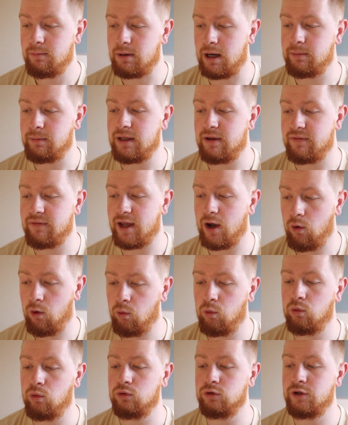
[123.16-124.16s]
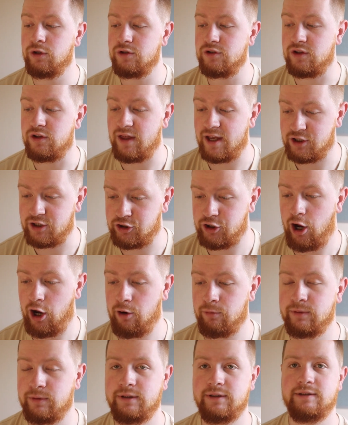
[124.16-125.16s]
but I'm giving it all to this show.
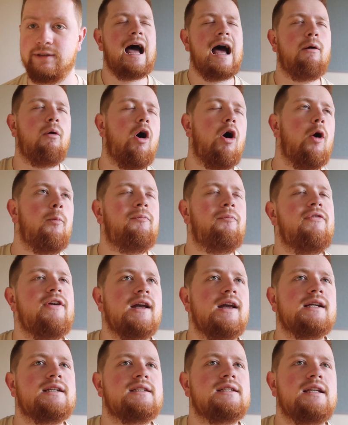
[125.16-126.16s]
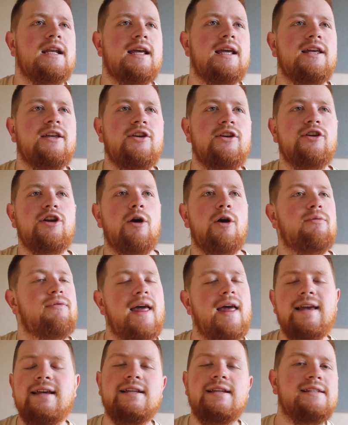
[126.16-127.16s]
Now, obviously, you know,
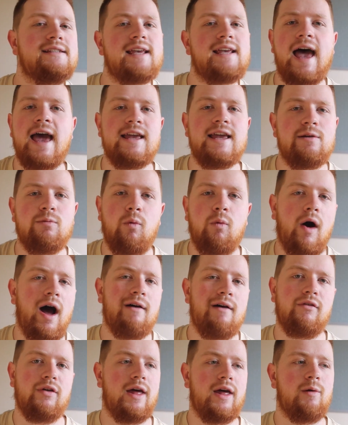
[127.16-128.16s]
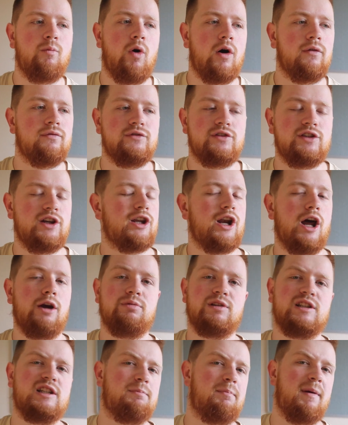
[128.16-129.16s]
they can say whatever they want to, you know,
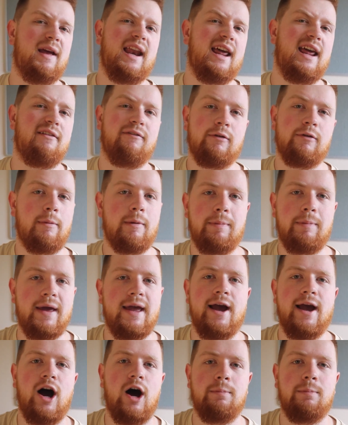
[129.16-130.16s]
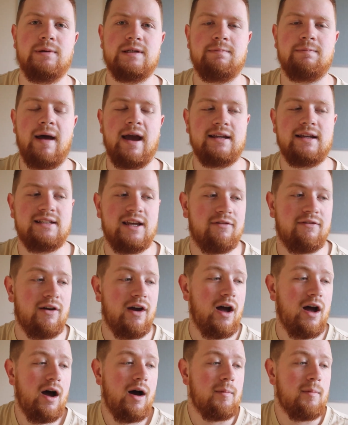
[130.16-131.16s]
spin it from a PR perspective,
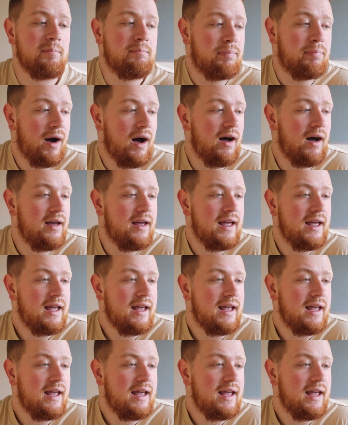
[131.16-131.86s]
but